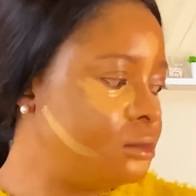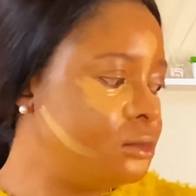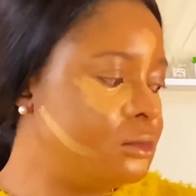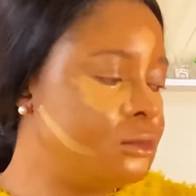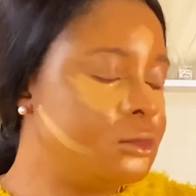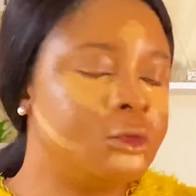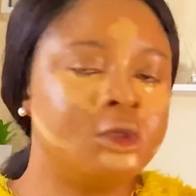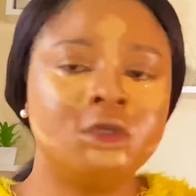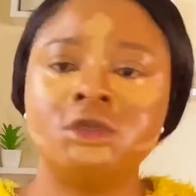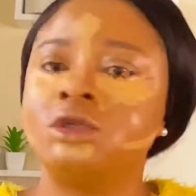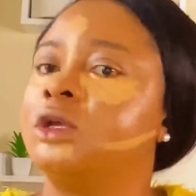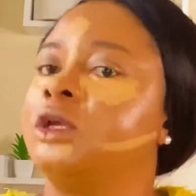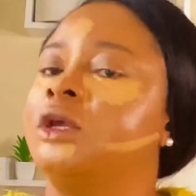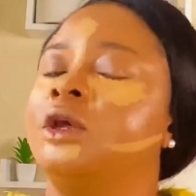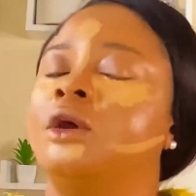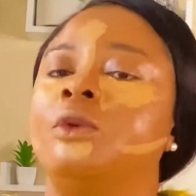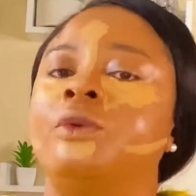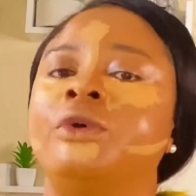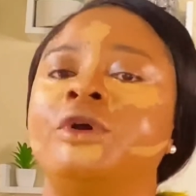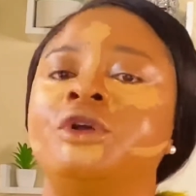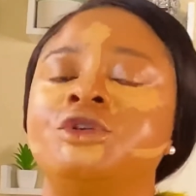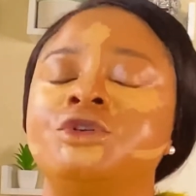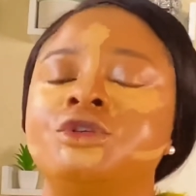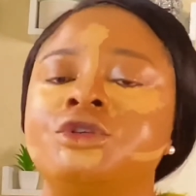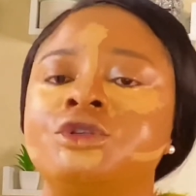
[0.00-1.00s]
So yeah,
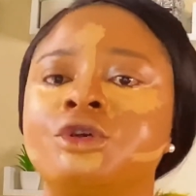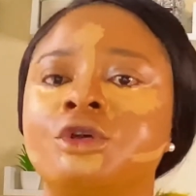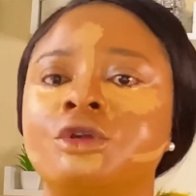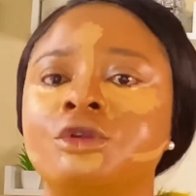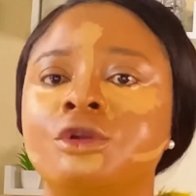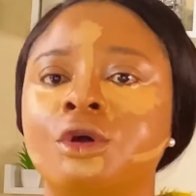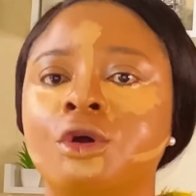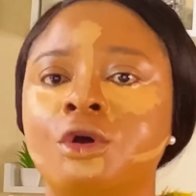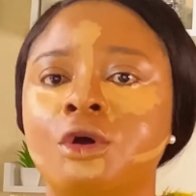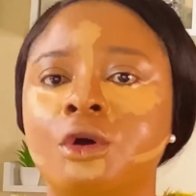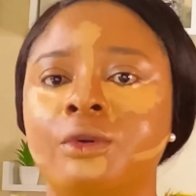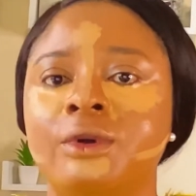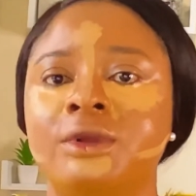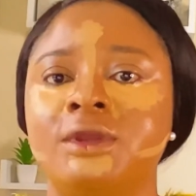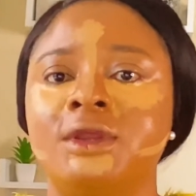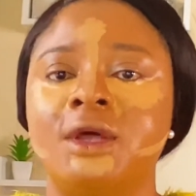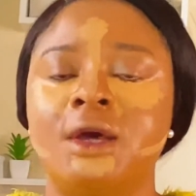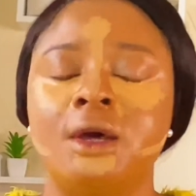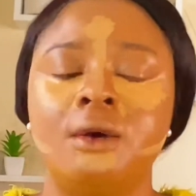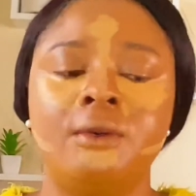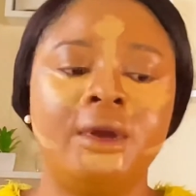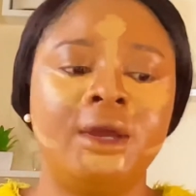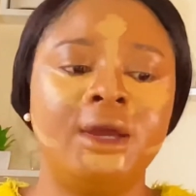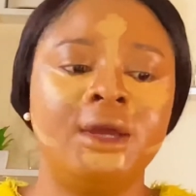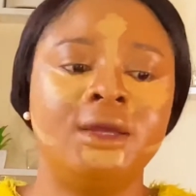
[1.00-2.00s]
we're just gonna go in
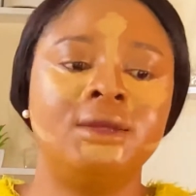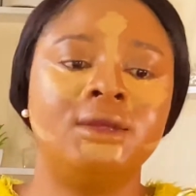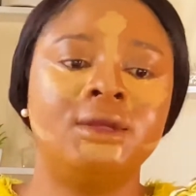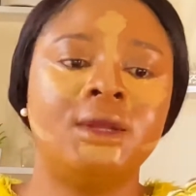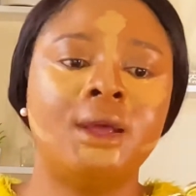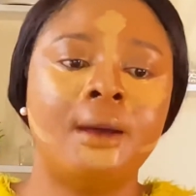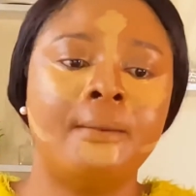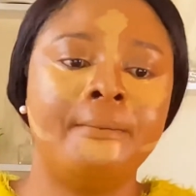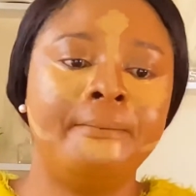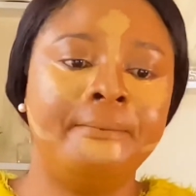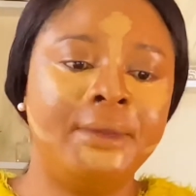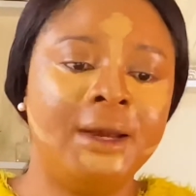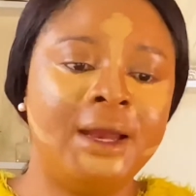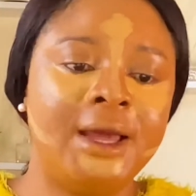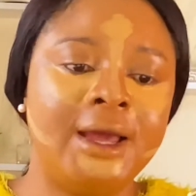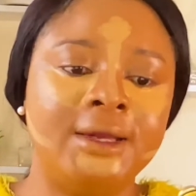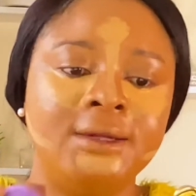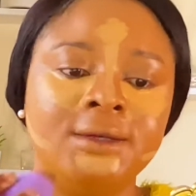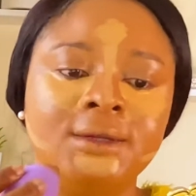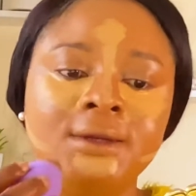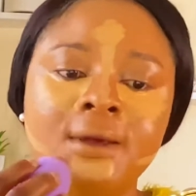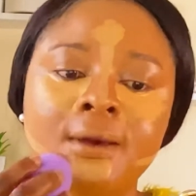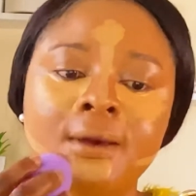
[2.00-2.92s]
now and blend.